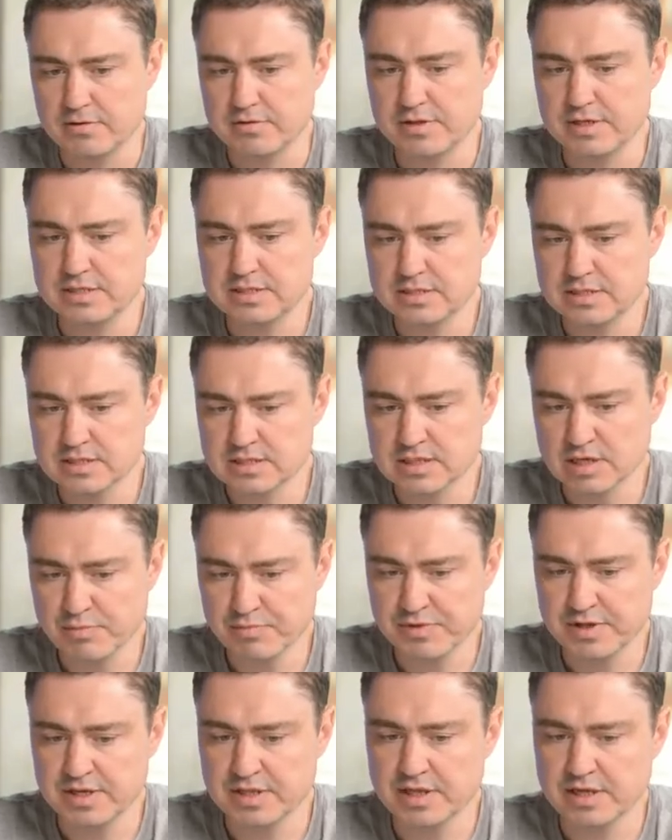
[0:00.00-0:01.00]
this is
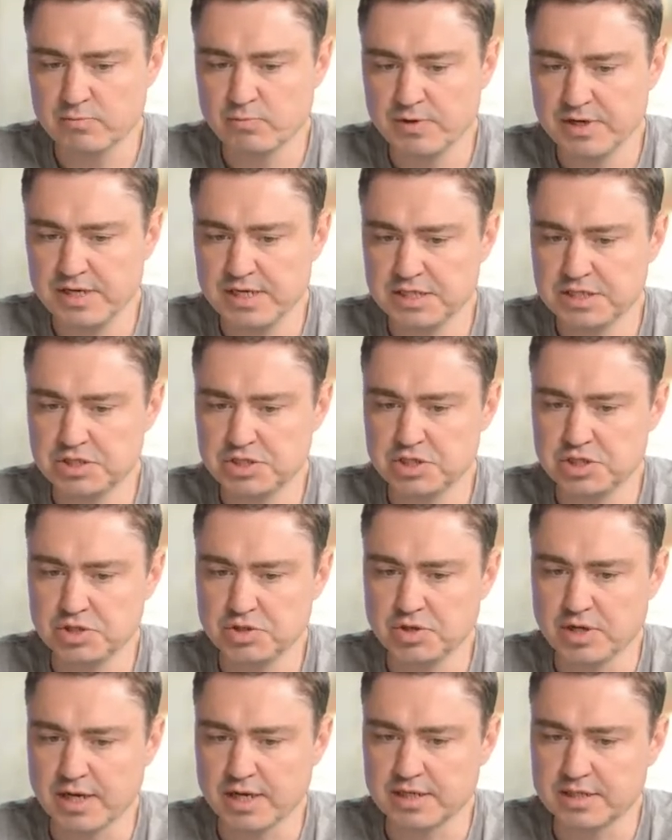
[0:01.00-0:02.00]
something that we need
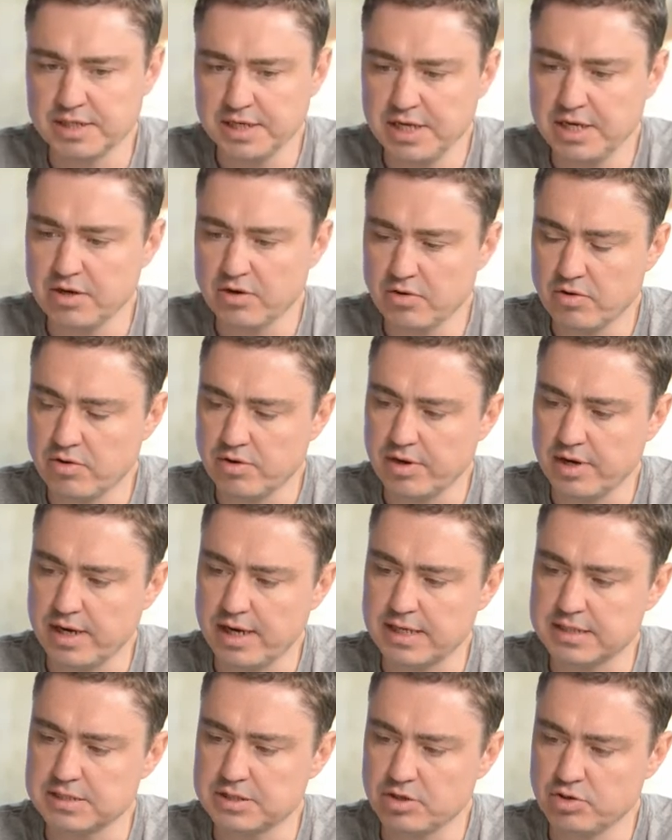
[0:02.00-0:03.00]
to agree on
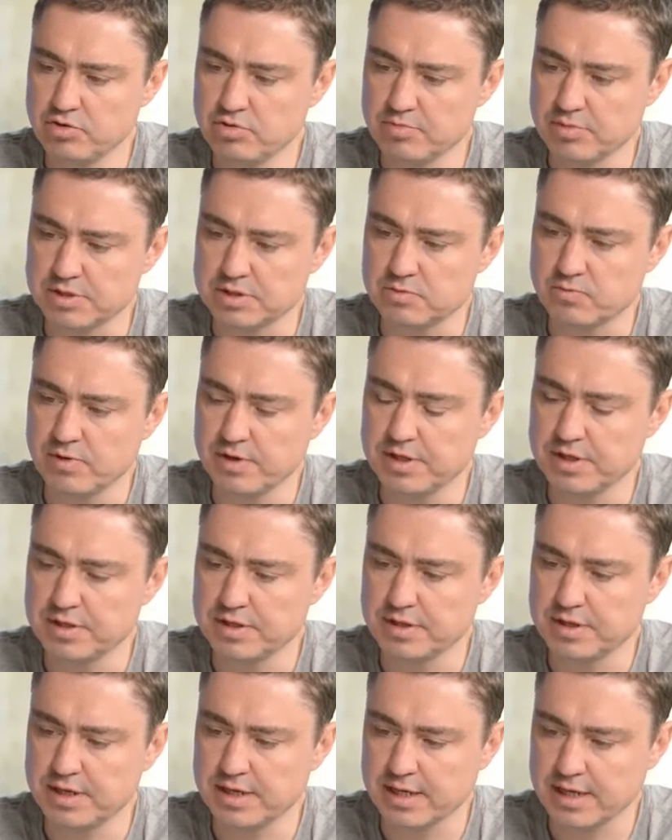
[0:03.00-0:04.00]
as humans
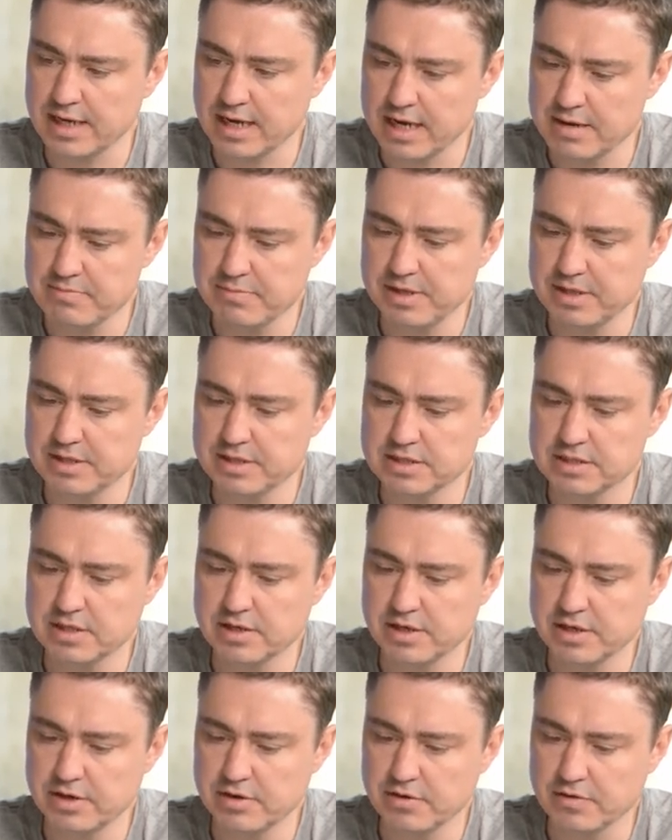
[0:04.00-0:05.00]
whether there can be this
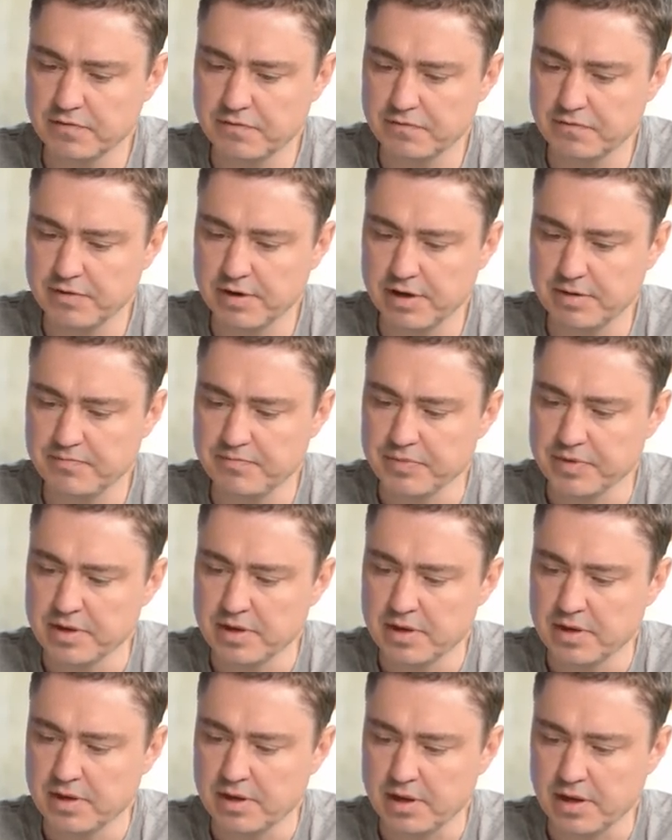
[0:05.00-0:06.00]
kind of um,
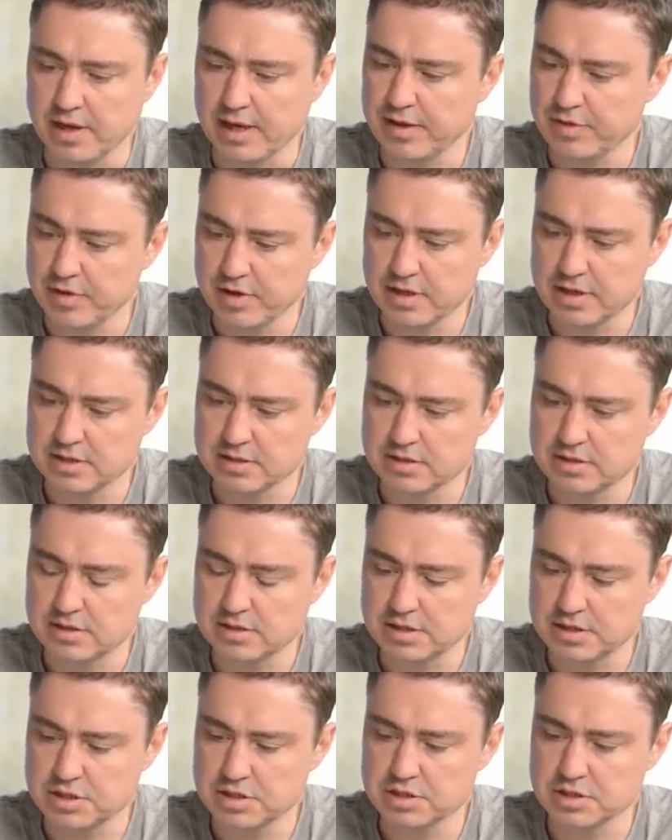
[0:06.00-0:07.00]
uh, ethical
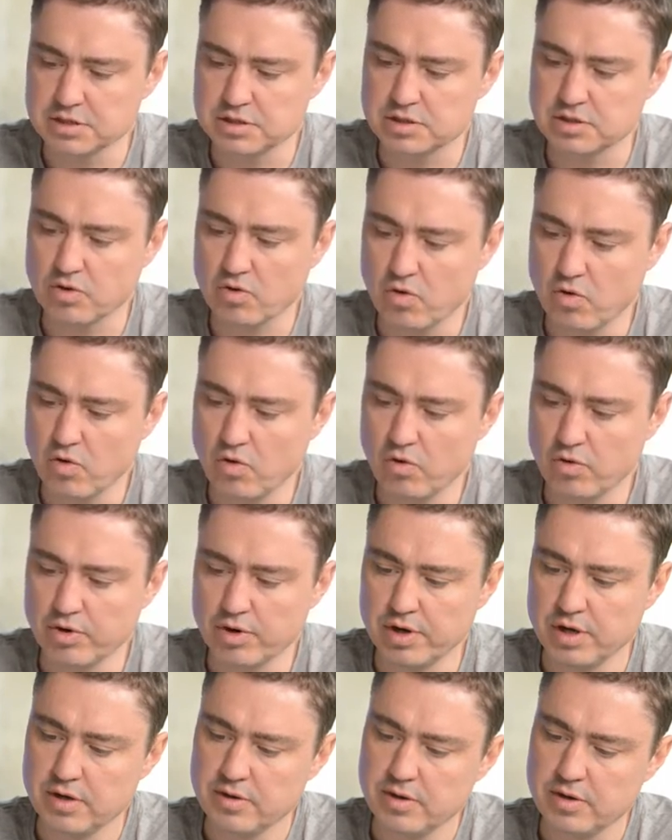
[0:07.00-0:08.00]
decisions
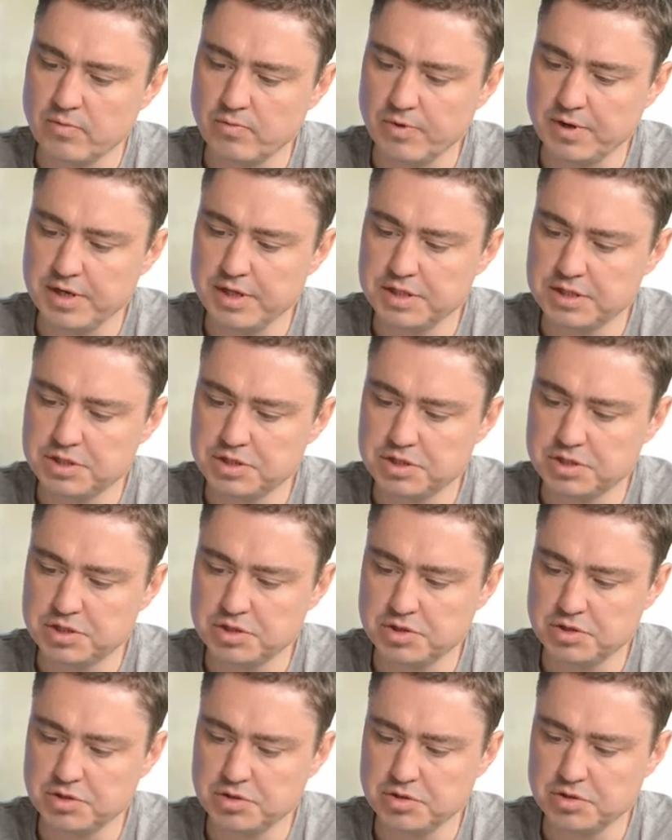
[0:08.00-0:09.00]
or we need
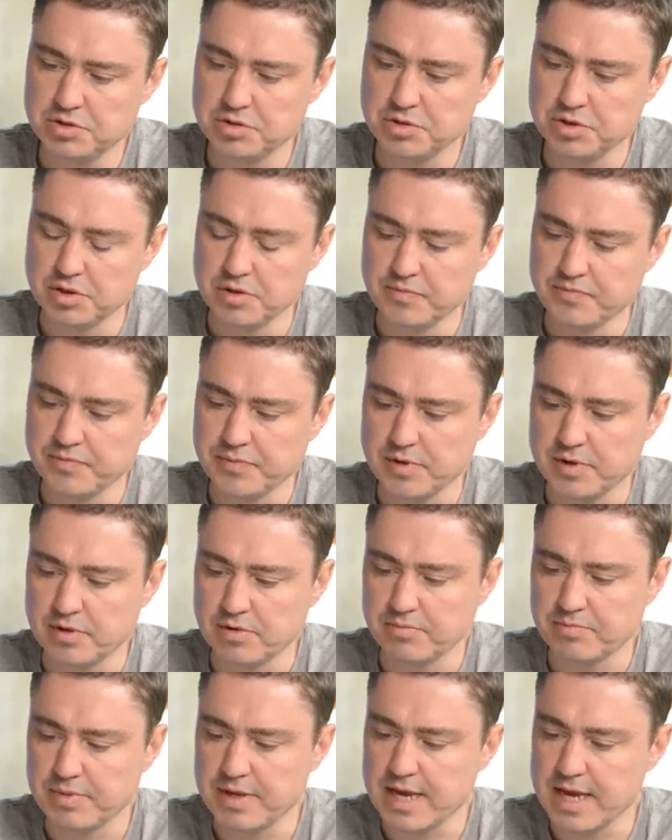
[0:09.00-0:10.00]
to you
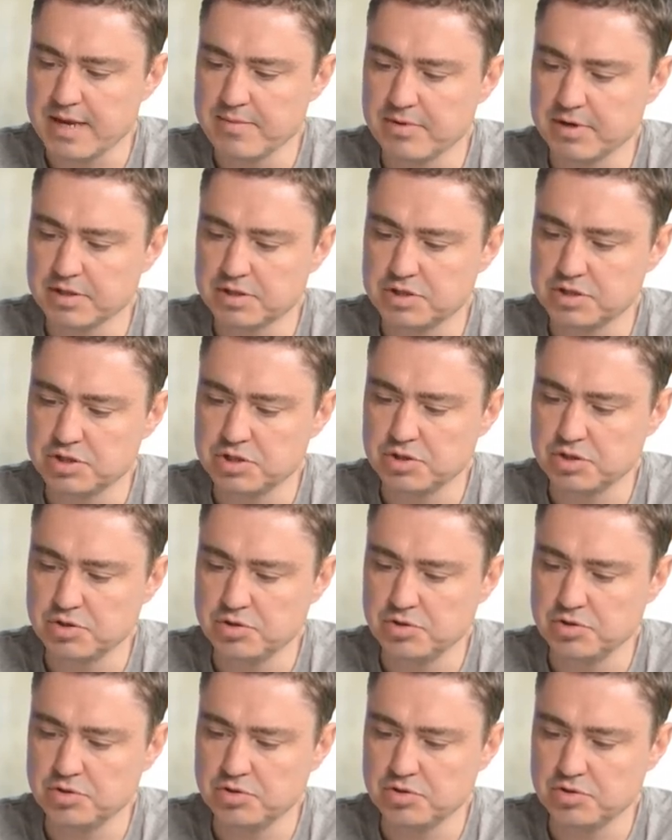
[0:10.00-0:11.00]
know be able
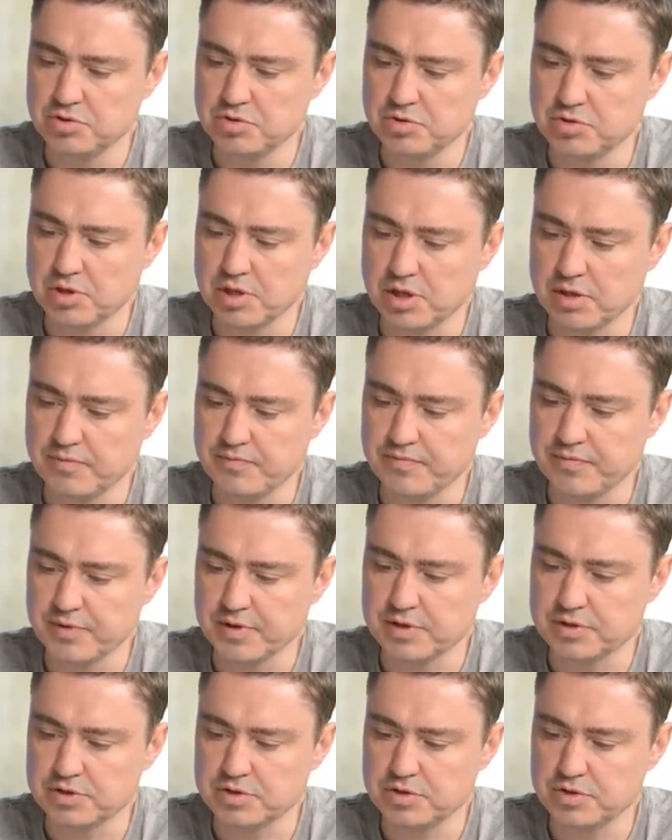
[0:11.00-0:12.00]
to uh,
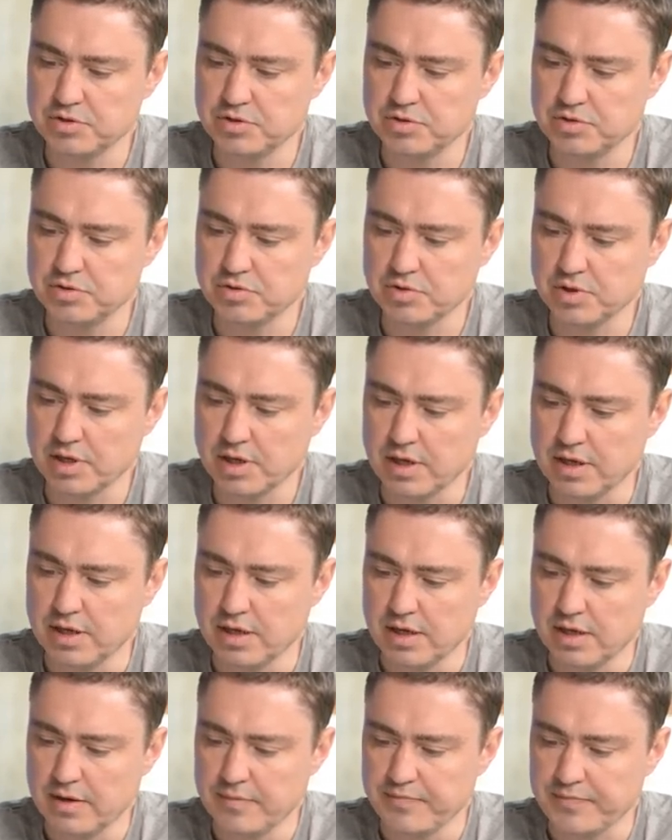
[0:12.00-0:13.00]
to uh,